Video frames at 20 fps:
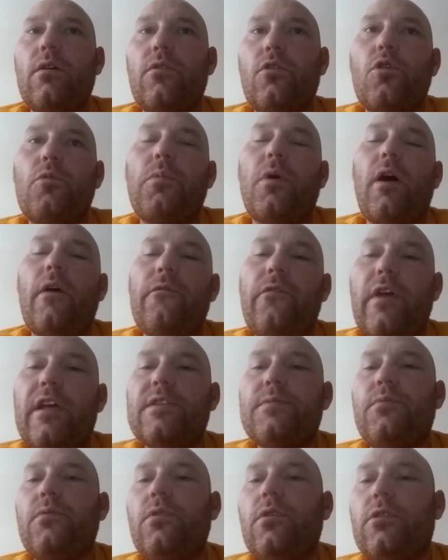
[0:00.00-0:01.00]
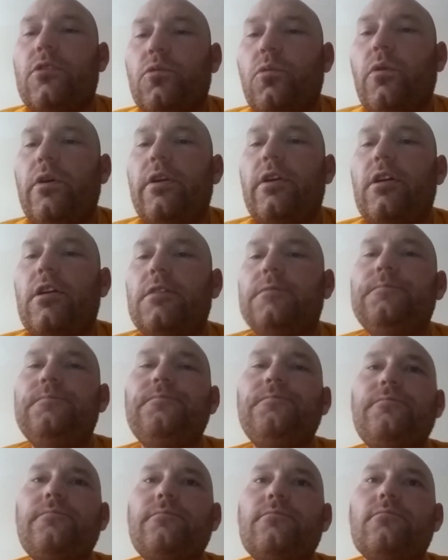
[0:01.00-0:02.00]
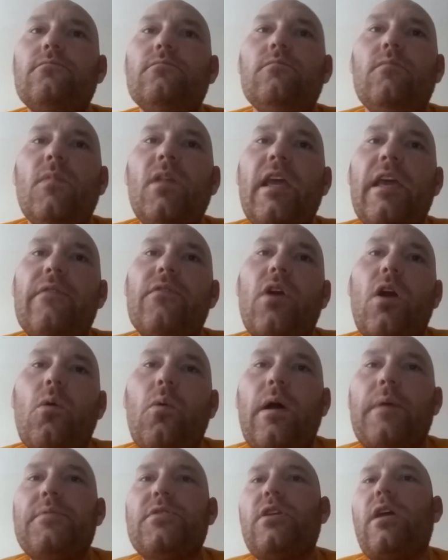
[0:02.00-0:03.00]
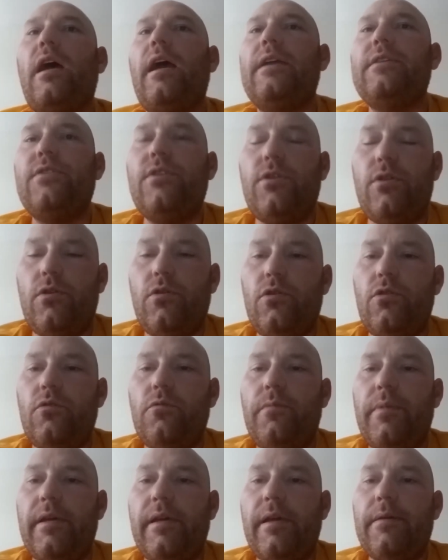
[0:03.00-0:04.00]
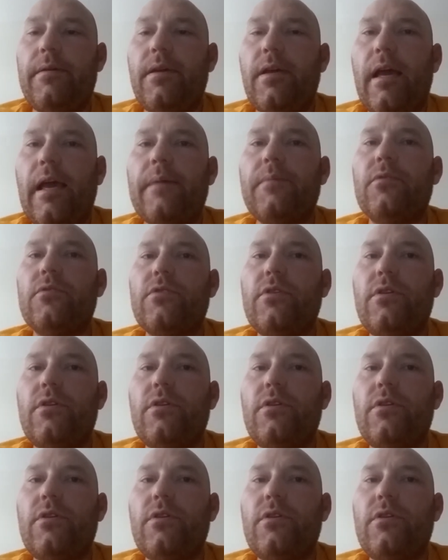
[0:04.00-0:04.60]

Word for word: Groupon, Facebook, Twitter, even our website to be able